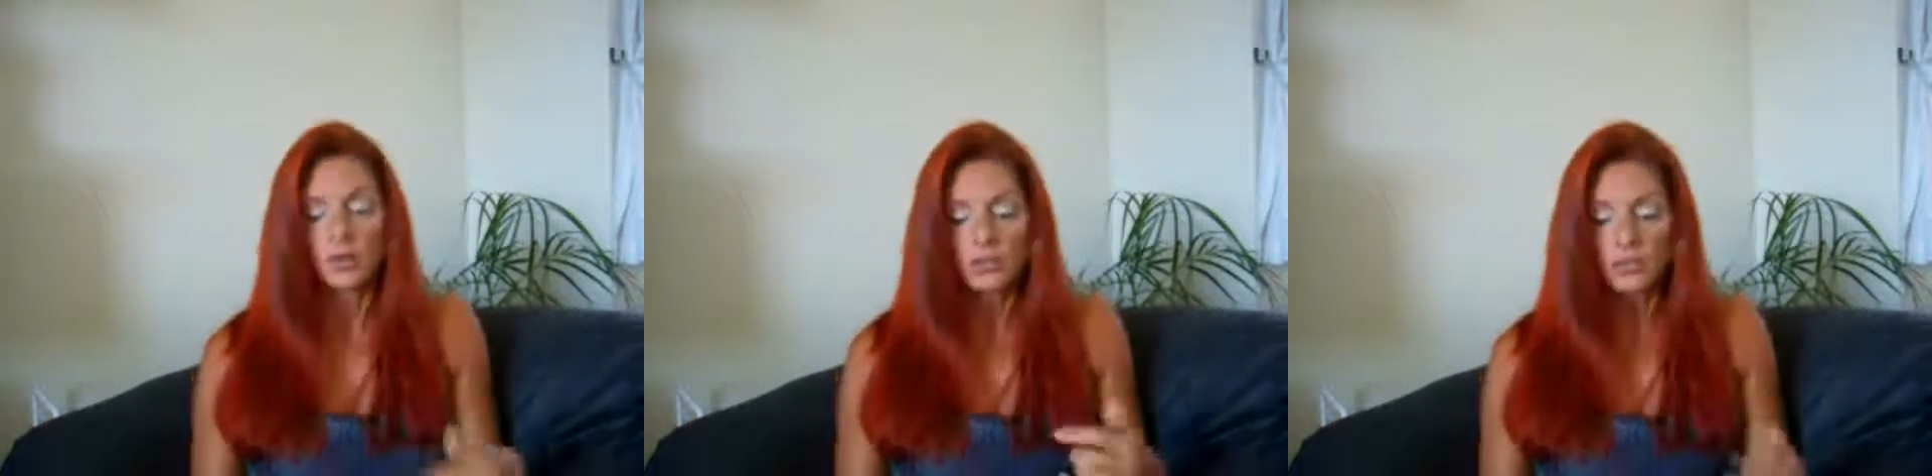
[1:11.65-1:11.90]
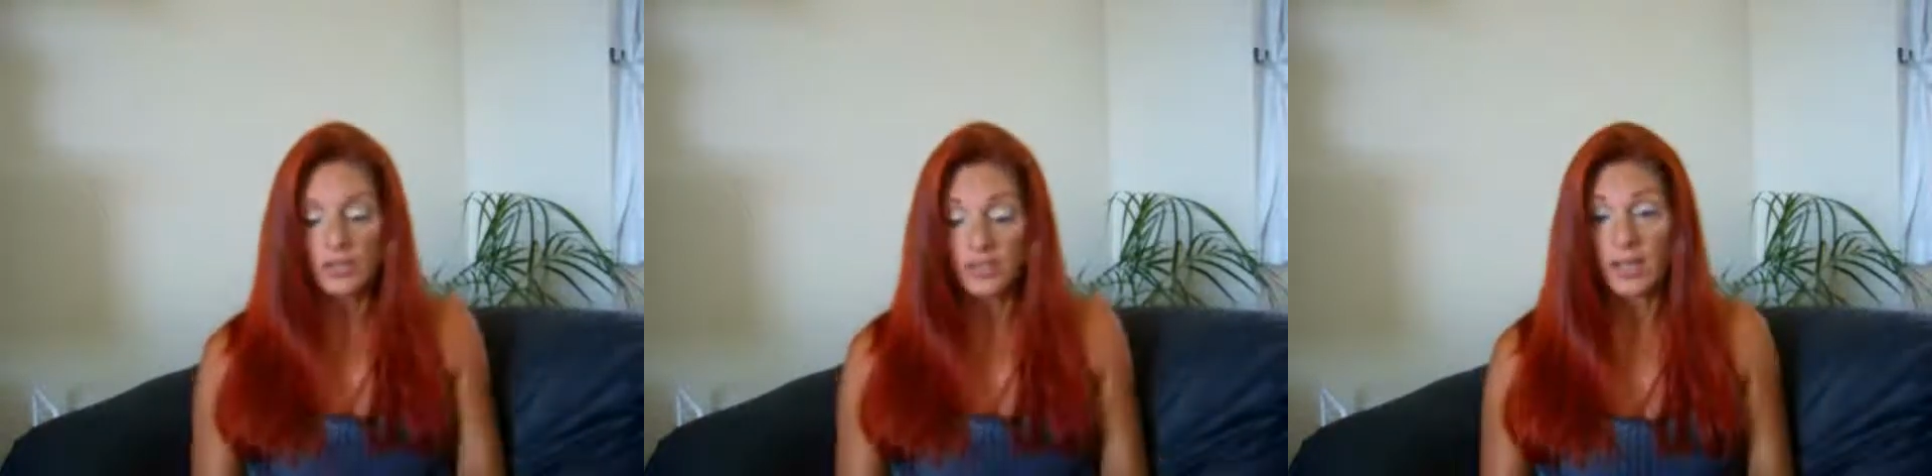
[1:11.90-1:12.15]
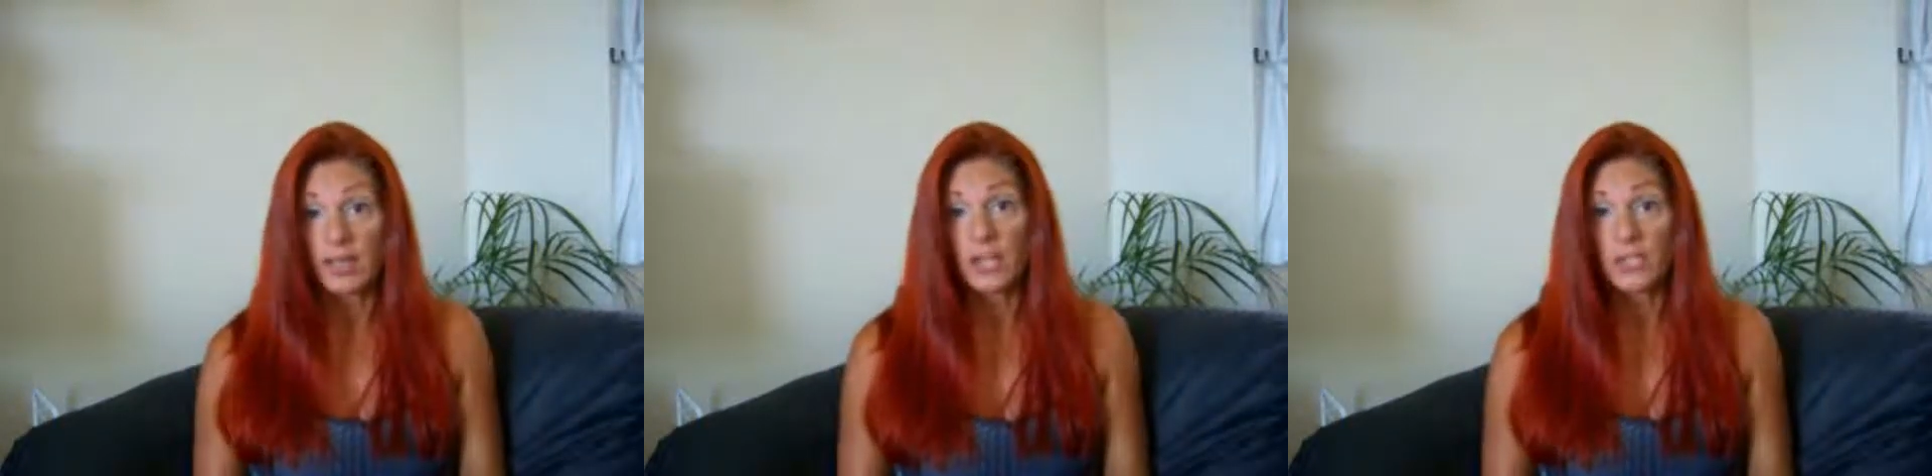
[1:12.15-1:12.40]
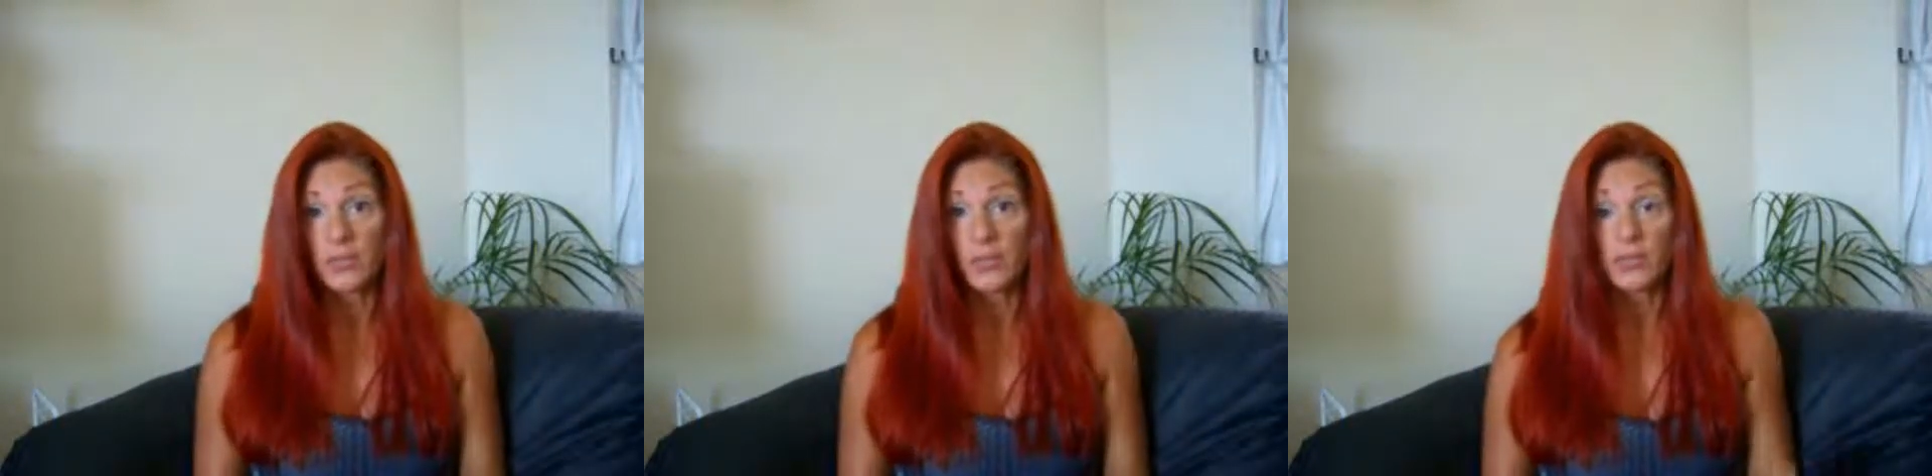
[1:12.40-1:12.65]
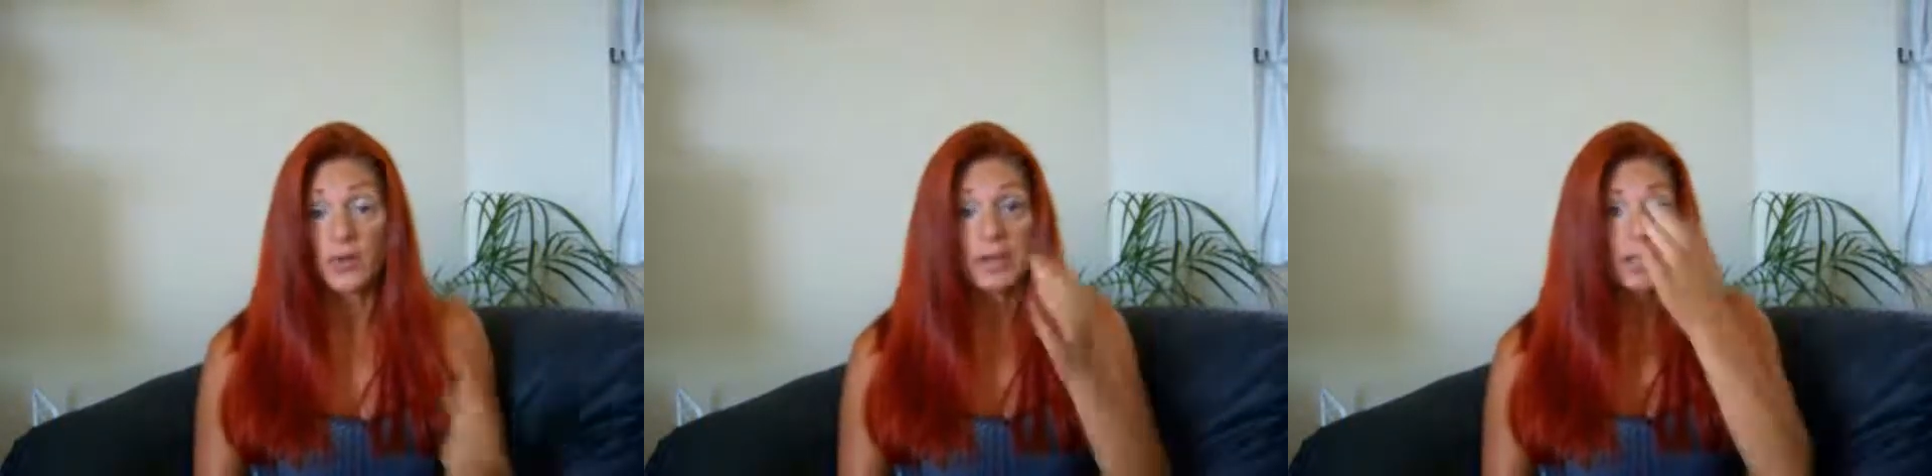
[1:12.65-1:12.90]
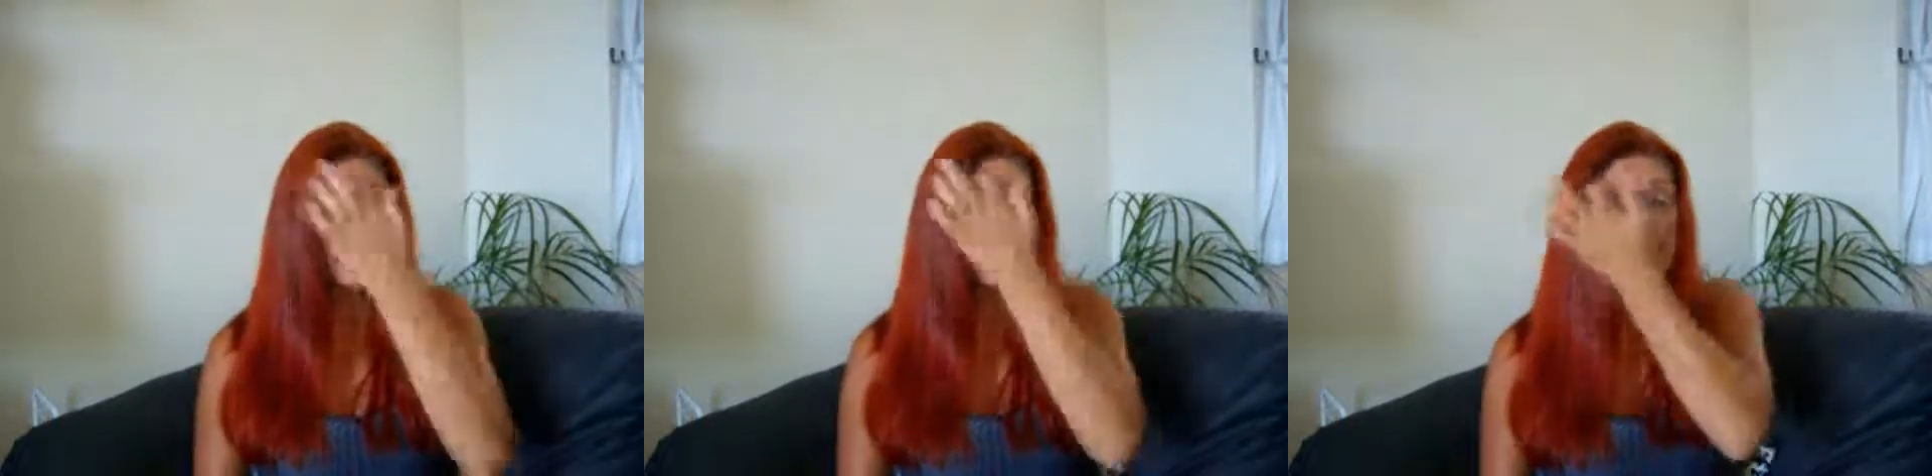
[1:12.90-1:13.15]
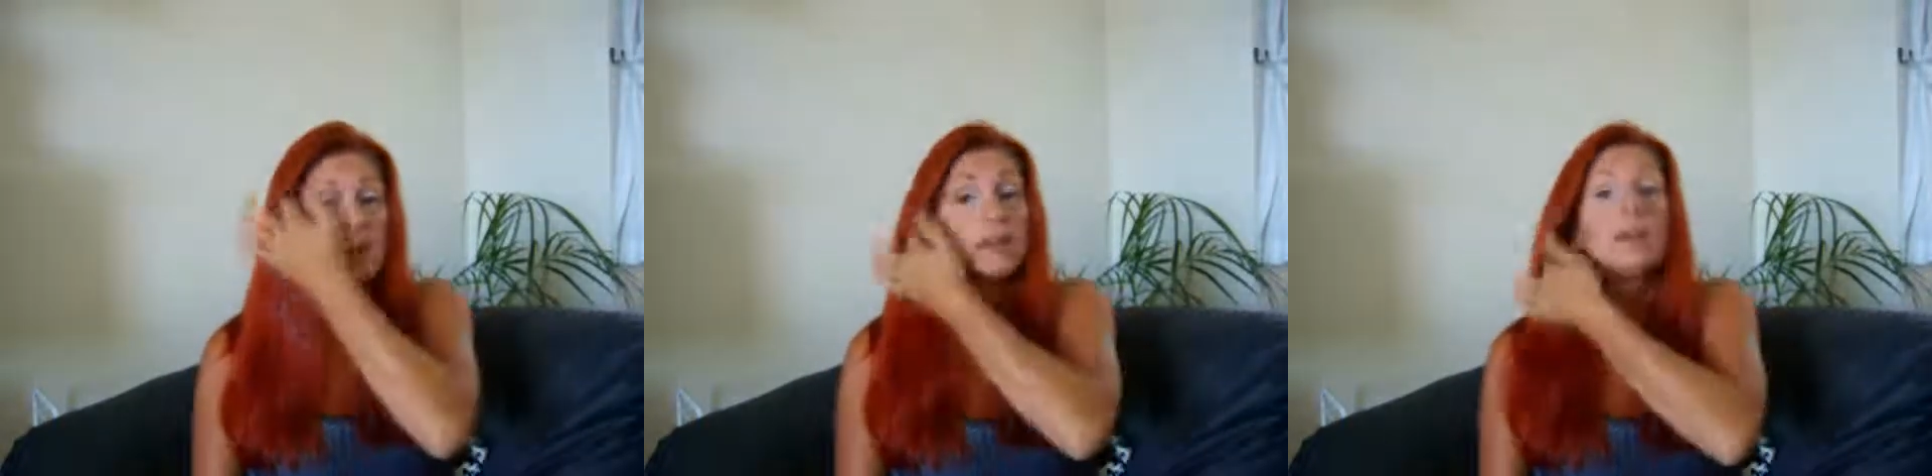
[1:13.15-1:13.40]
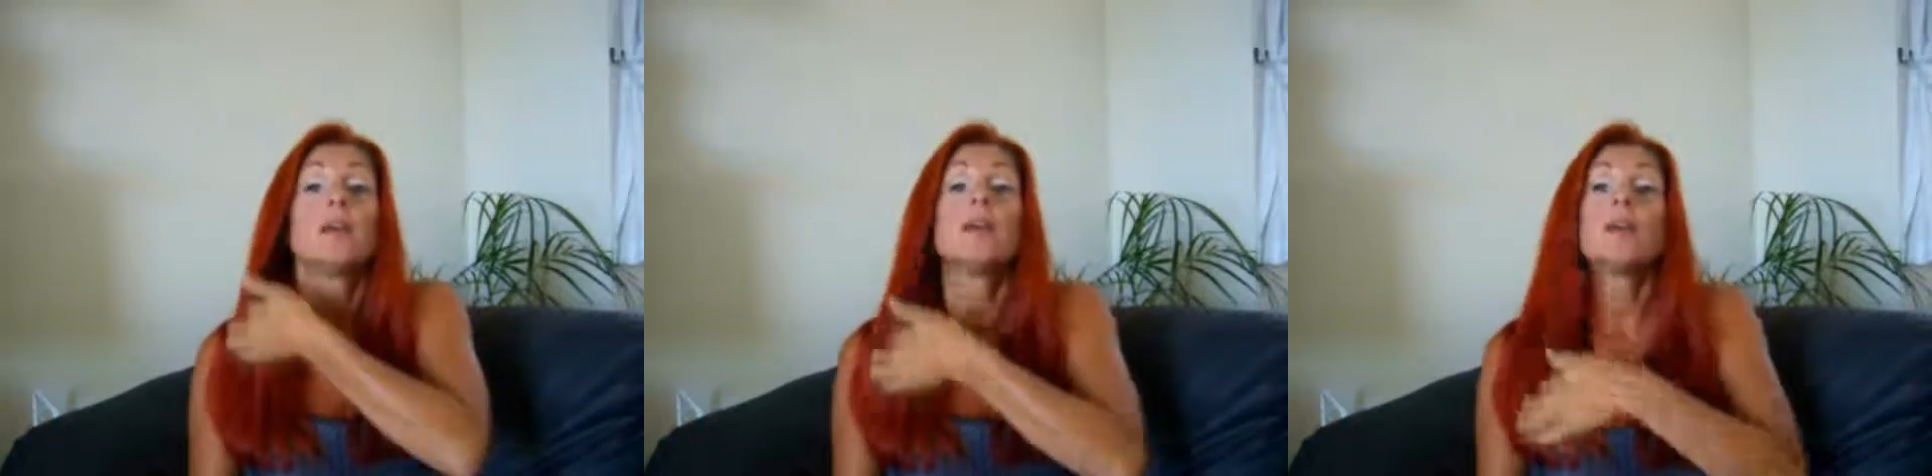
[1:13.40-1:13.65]
So you can get interval training even
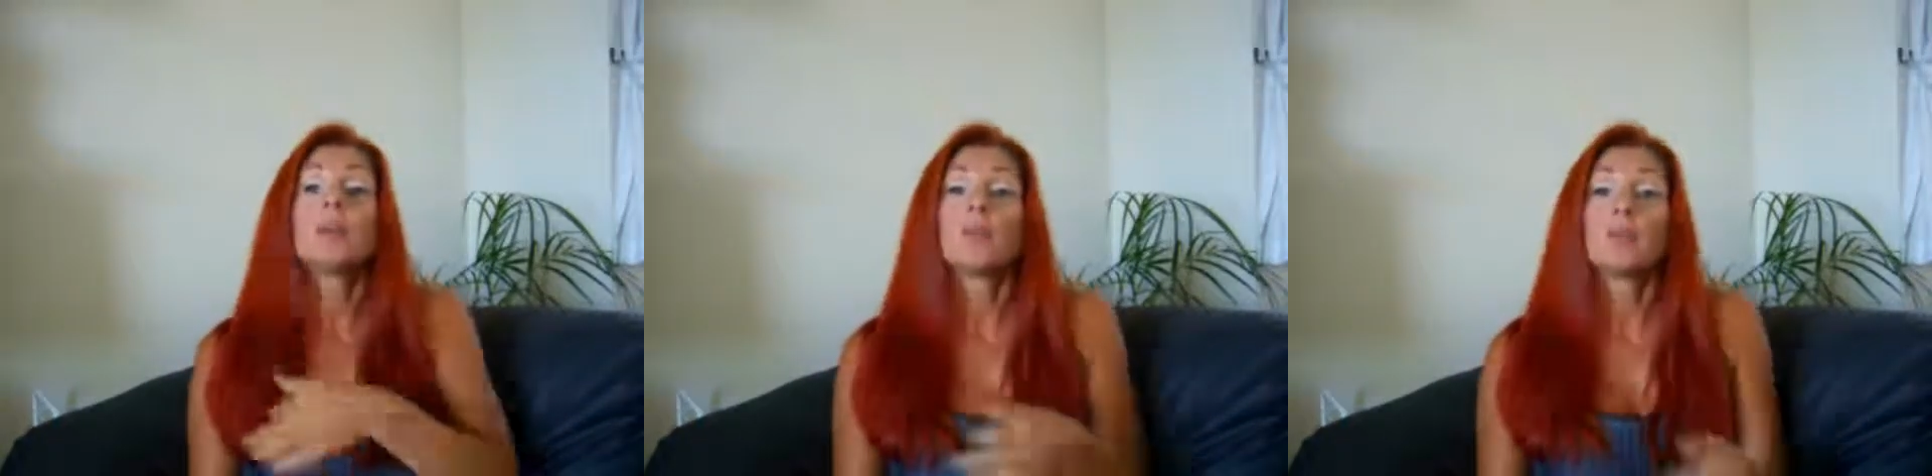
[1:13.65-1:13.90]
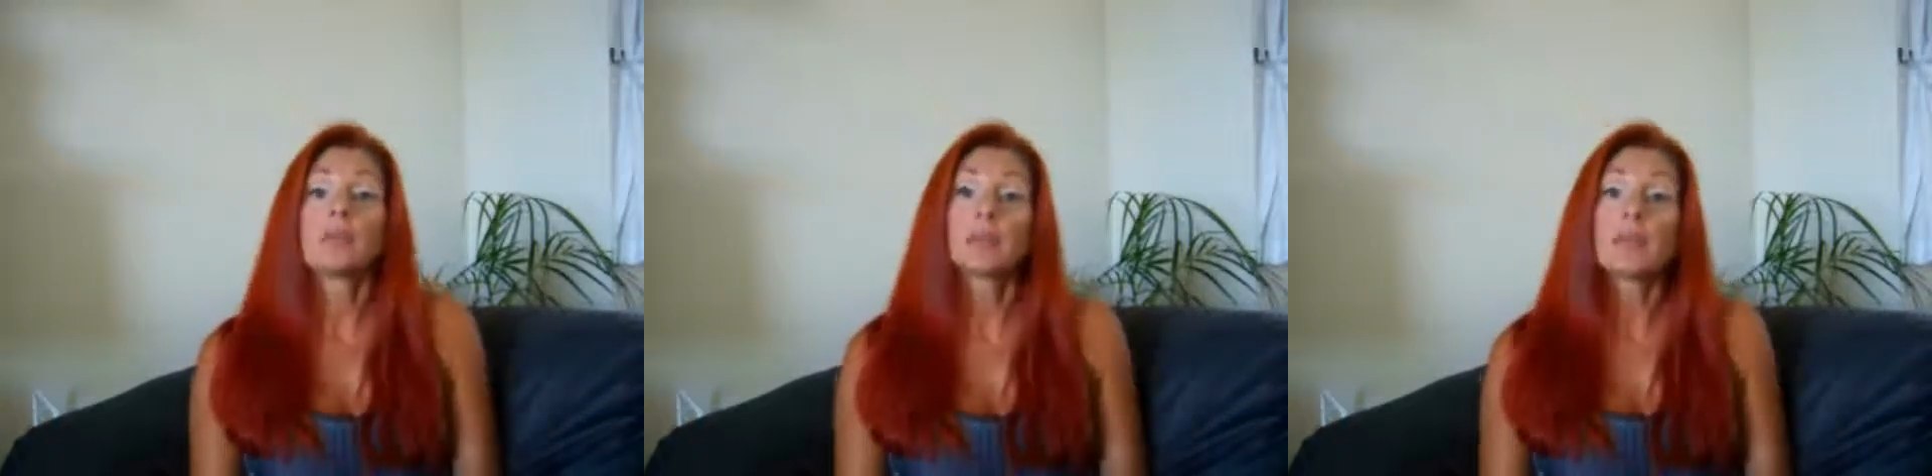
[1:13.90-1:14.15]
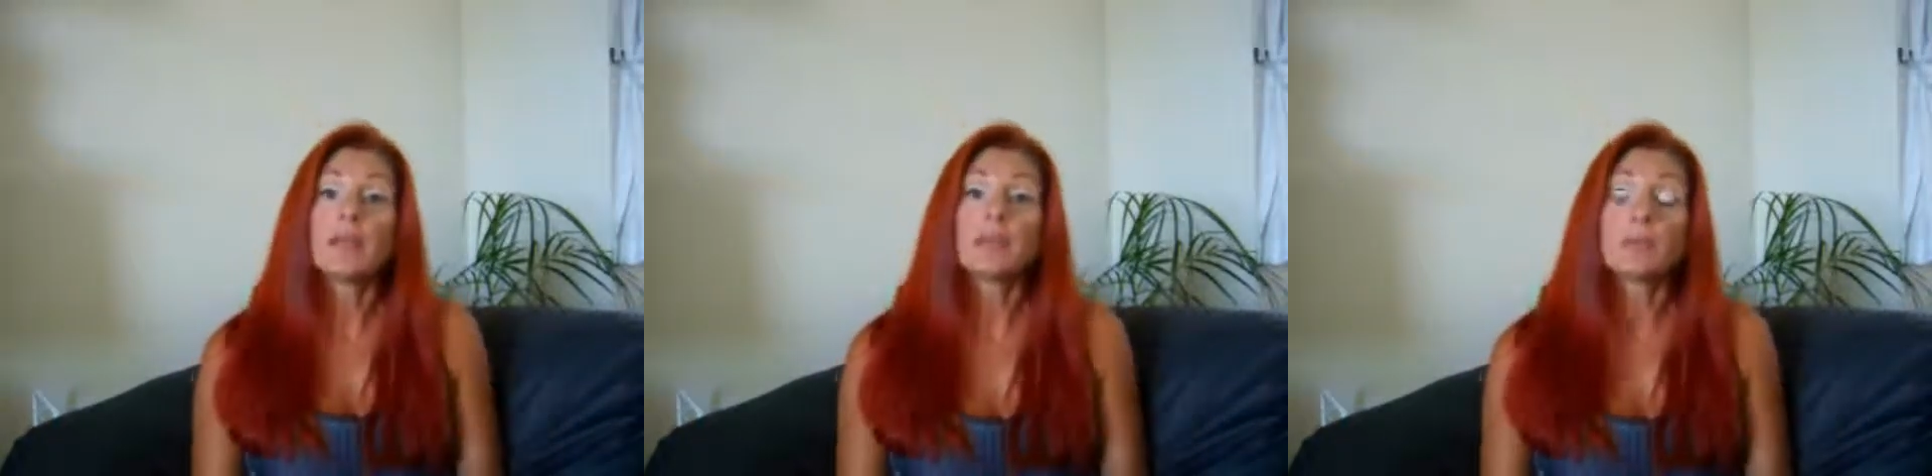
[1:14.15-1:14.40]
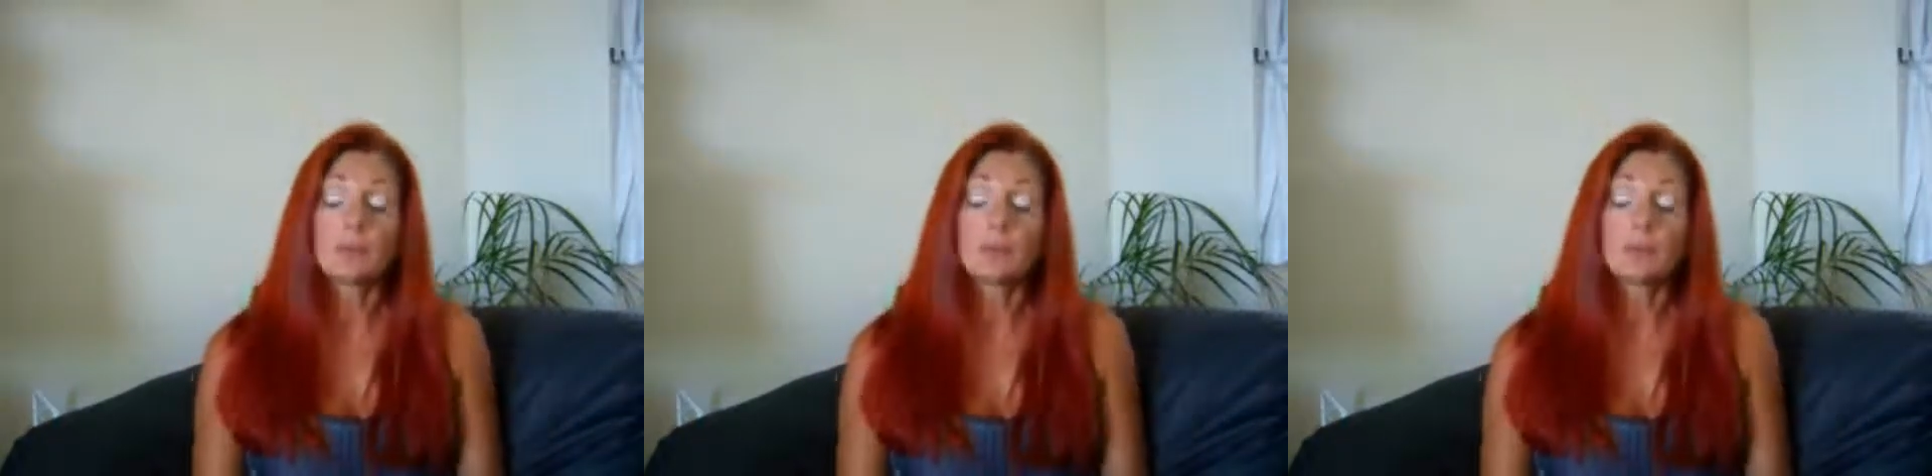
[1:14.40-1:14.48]
done with swimming.